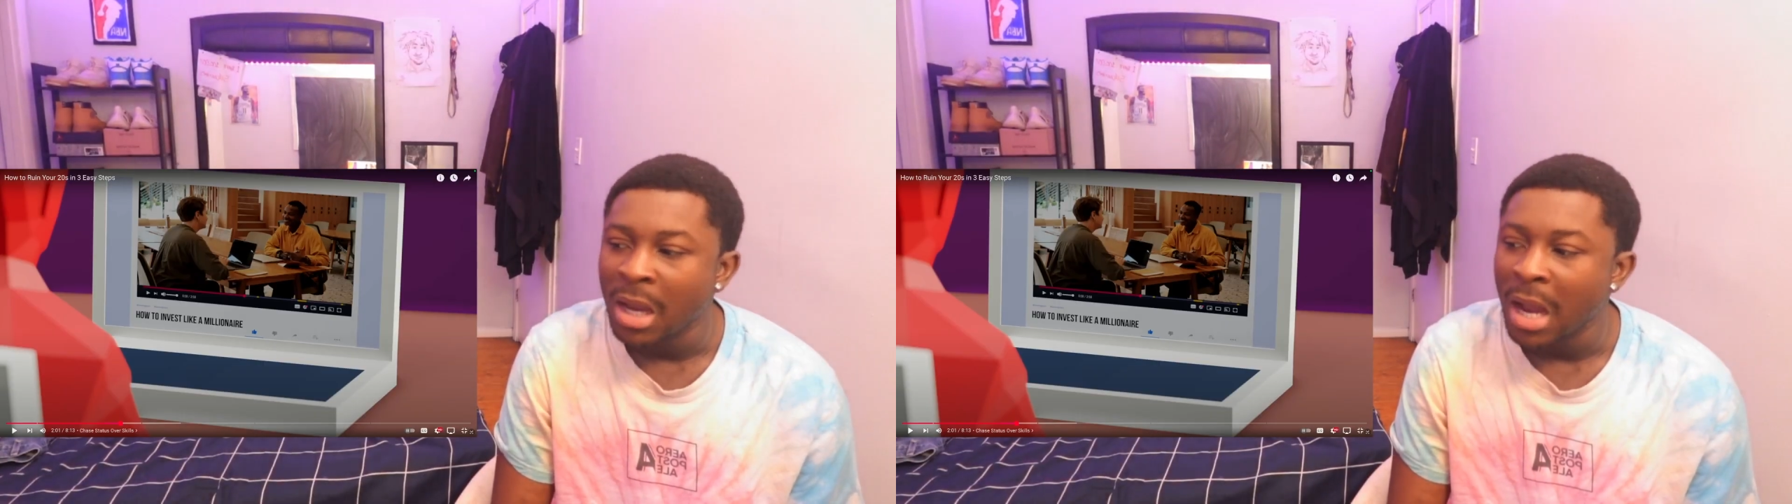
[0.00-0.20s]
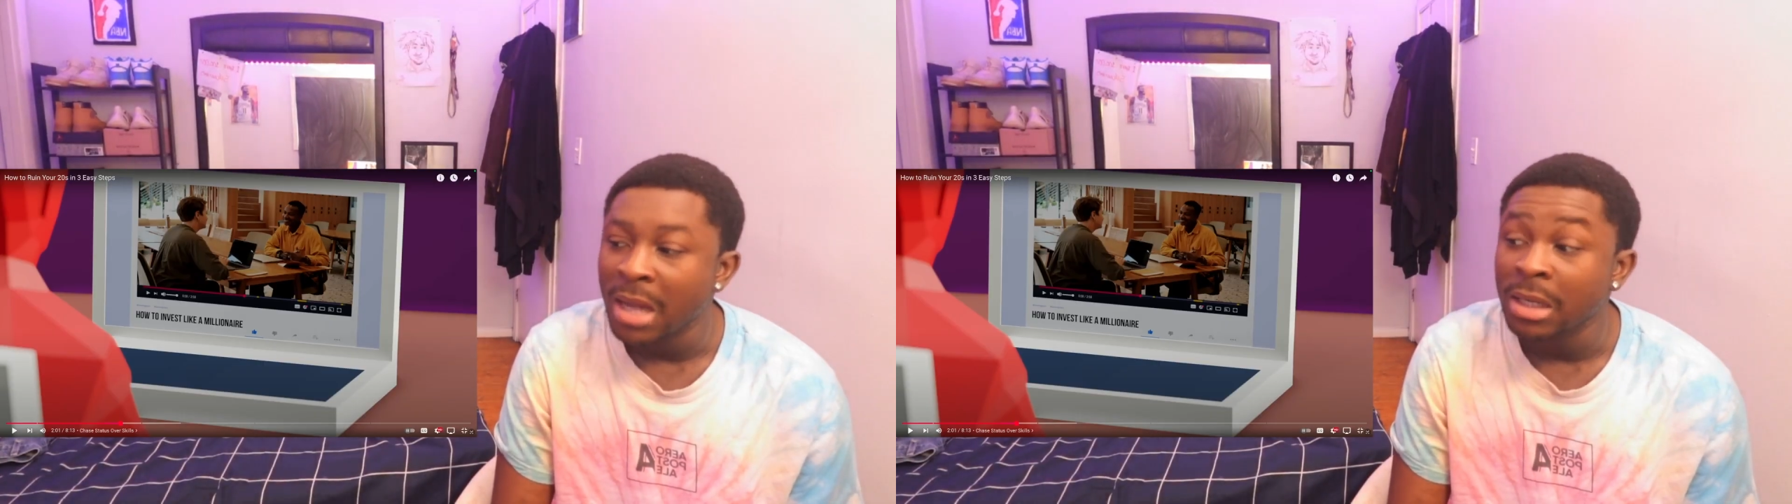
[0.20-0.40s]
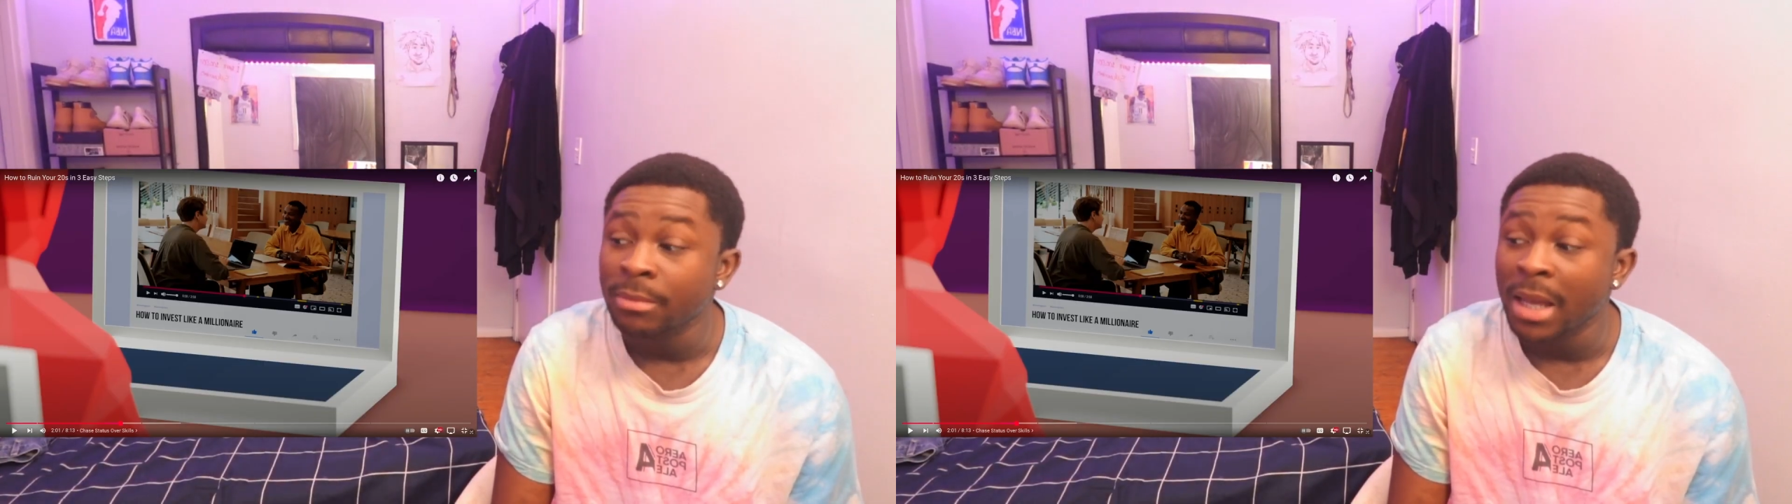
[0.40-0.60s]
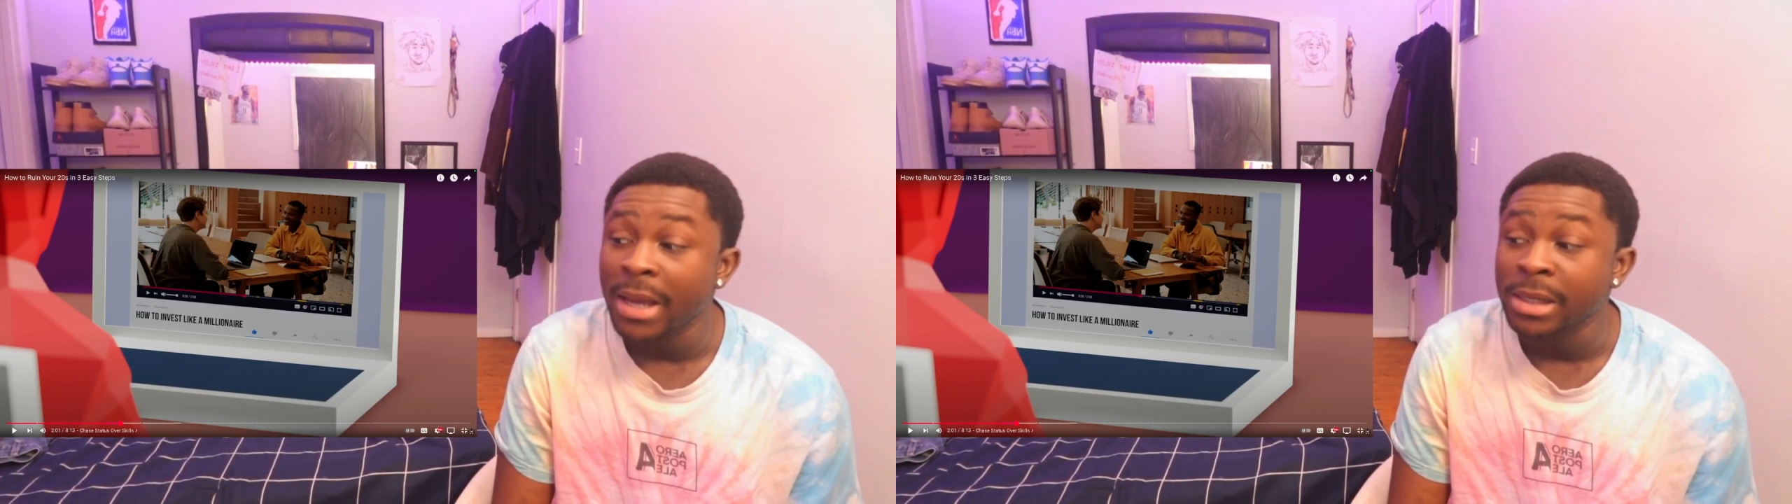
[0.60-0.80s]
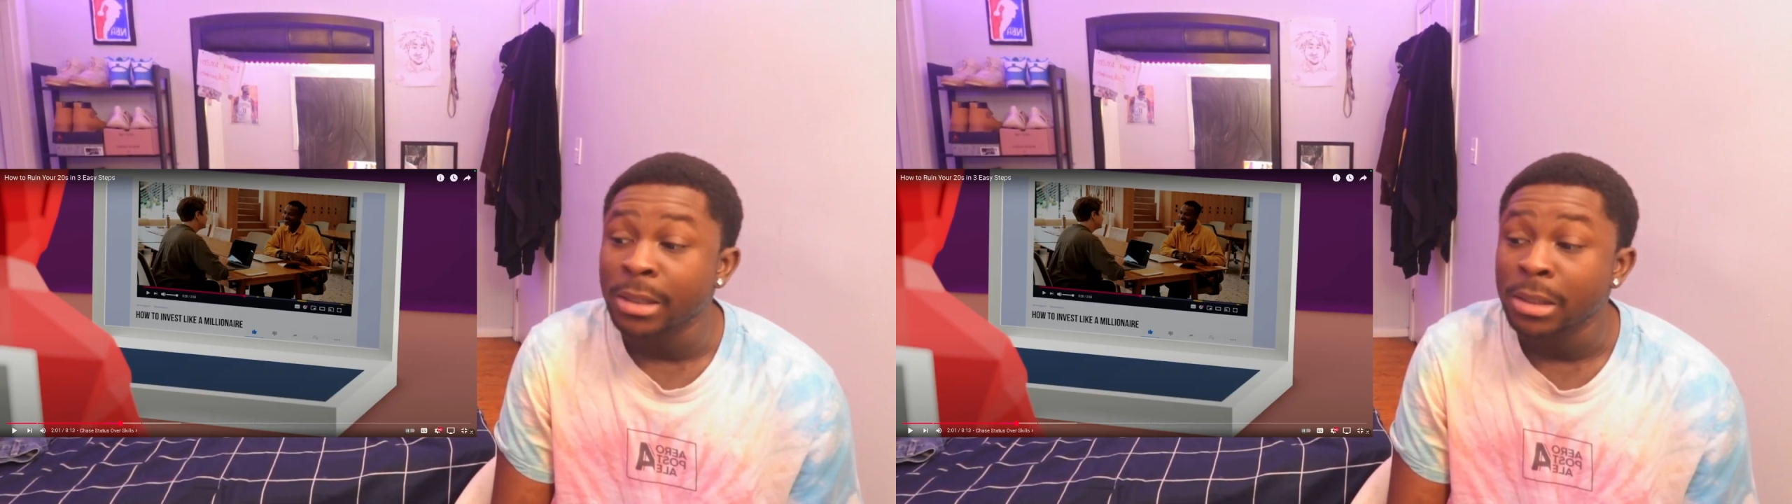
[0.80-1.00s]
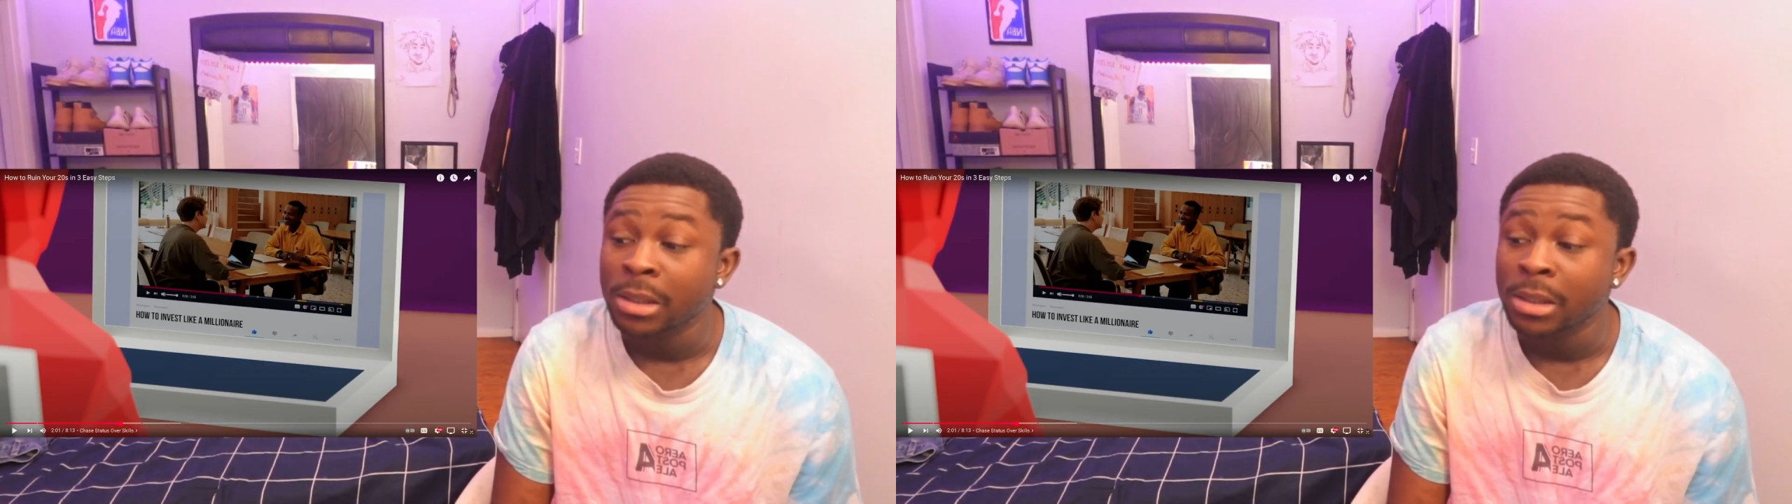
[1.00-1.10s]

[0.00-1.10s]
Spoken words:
And I'm like,